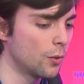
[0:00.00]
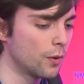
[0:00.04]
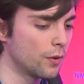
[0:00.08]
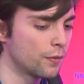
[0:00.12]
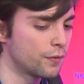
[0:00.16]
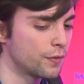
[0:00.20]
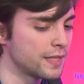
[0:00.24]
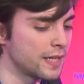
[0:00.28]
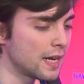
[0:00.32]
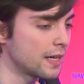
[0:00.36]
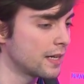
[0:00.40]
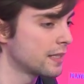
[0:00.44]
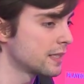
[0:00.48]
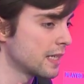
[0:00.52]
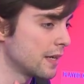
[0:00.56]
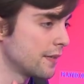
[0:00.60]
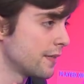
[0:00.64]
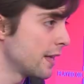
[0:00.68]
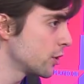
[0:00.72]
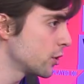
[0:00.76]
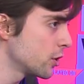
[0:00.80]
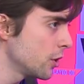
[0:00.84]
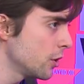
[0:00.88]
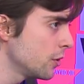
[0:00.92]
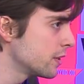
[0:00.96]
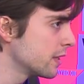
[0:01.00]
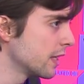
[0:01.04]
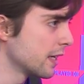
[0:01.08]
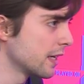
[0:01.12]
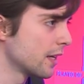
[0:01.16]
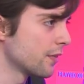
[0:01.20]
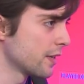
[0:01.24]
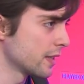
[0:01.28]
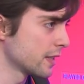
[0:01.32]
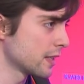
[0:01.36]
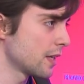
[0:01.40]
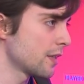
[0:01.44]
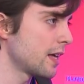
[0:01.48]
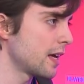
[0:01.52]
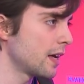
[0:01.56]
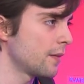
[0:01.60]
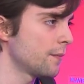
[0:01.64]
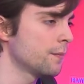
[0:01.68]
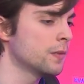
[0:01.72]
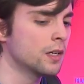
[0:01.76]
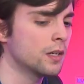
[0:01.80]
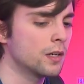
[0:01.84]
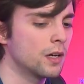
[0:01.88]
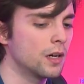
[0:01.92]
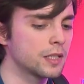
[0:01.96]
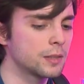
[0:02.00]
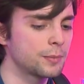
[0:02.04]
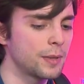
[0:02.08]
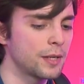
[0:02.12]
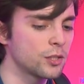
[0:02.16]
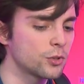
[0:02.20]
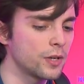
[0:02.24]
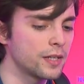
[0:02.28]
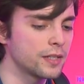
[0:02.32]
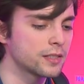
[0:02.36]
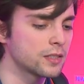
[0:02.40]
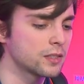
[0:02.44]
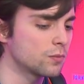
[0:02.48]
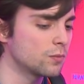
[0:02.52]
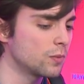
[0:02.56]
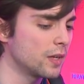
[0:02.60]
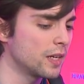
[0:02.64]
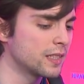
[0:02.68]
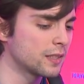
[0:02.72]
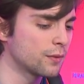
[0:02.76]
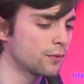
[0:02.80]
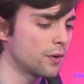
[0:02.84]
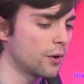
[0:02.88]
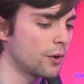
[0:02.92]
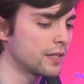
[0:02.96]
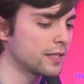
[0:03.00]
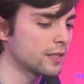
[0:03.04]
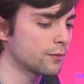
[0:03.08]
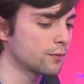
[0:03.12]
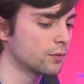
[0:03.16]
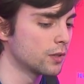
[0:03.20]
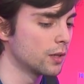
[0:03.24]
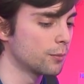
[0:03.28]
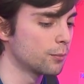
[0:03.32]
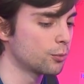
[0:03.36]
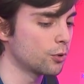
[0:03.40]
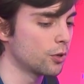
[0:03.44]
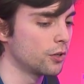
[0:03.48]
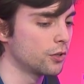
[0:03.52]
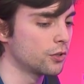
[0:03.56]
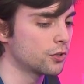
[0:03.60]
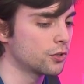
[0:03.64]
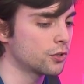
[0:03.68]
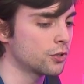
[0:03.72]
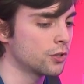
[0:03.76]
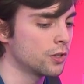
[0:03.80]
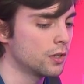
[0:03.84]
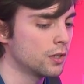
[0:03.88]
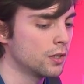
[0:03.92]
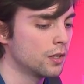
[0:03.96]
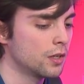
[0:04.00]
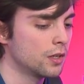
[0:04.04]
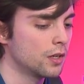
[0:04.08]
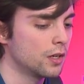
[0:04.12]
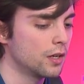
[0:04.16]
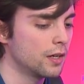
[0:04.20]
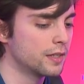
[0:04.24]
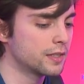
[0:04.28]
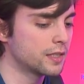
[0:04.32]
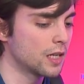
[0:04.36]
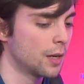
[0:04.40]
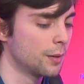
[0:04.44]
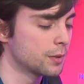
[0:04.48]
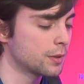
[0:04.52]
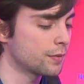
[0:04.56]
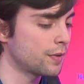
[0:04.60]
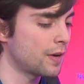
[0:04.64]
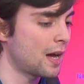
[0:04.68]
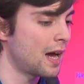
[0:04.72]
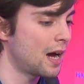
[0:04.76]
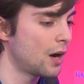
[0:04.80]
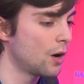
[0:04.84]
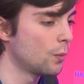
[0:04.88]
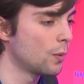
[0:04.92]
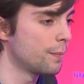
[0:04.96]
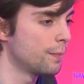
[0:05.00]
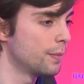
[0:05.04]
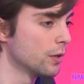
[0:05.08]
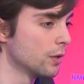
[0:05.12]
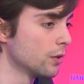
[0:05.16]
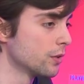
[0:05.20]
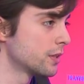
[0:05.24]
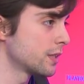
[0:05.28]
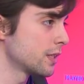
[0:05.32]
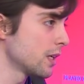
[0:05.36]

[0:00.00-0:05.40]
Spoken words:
fidelity in their shooting and things like that. Spatial OS is a very different approach in terms of how we build